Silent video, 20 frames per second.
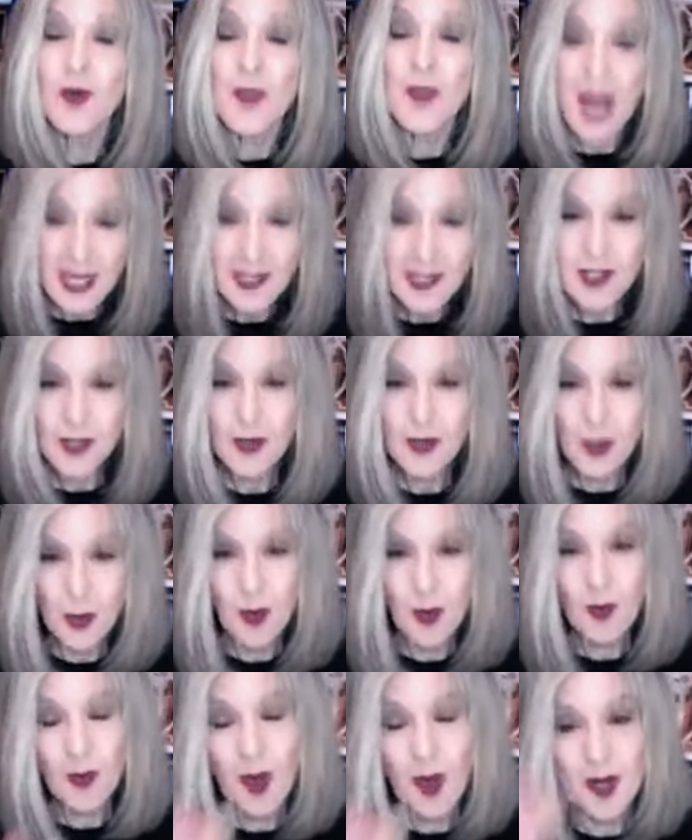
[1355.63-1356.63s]
That's the
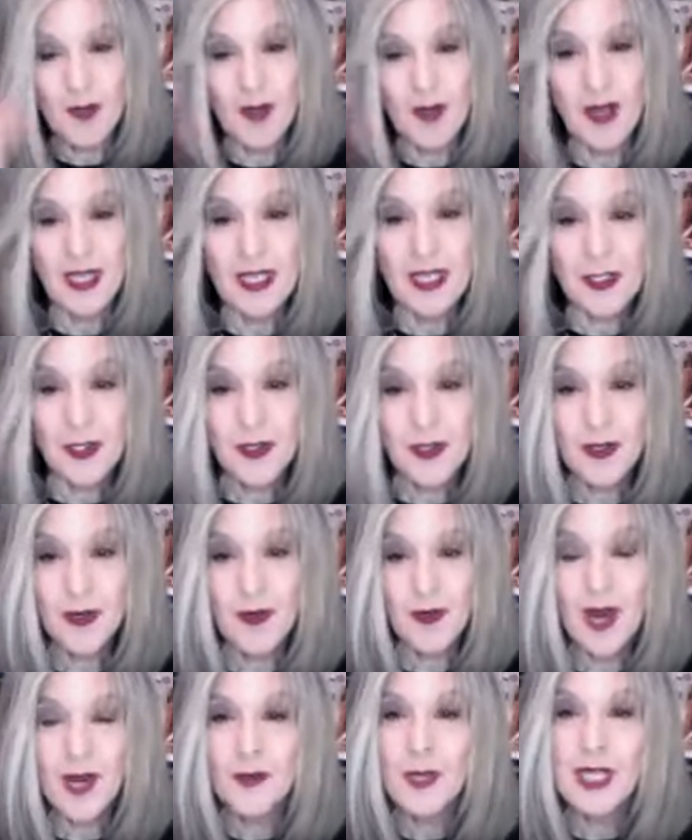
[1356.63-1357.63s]
cool part about history,
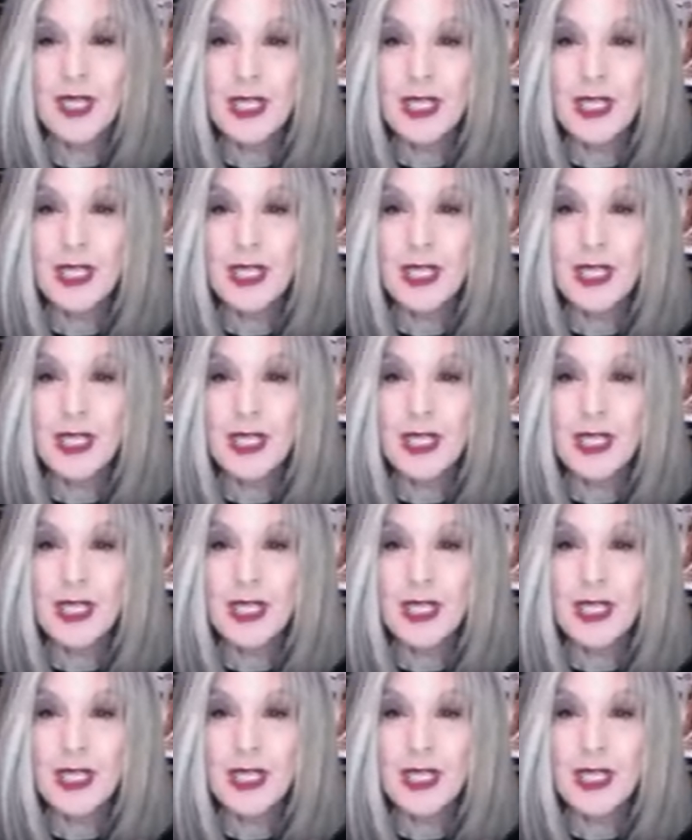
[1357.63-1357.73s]
right?